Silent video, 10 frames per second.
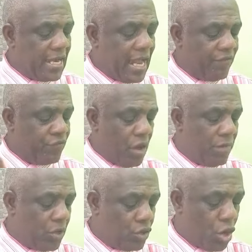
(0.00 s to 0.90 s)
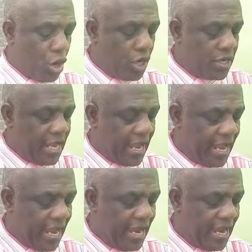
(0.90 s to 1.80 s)
that have not been done
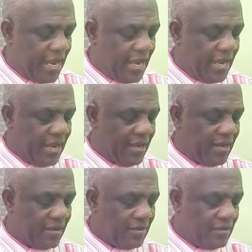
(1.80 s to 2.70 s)
there?